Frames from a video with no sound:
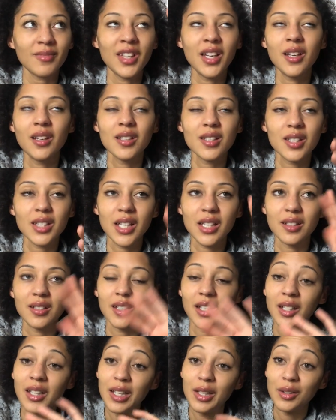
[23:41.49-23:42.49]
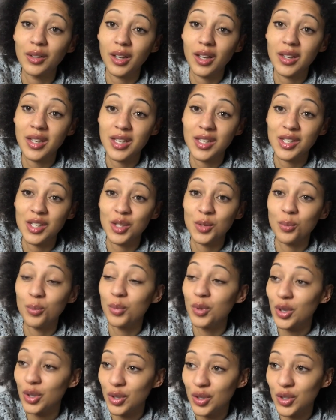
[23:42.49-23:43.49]
And I said, Nanny, look at this, it's
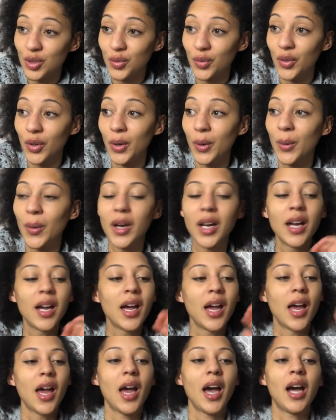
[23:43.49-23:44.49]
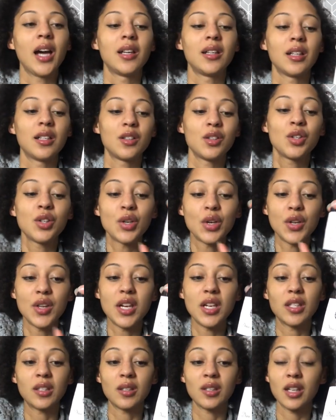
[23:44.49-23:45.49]
beautiful. And then I saw
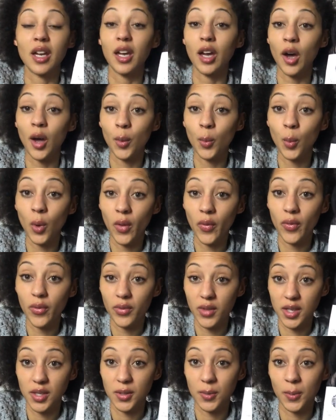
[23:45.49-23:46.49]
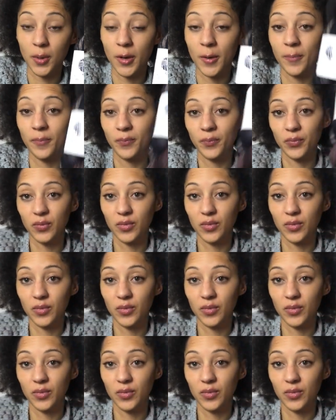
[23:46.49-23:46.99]
this, I was like, I want this one.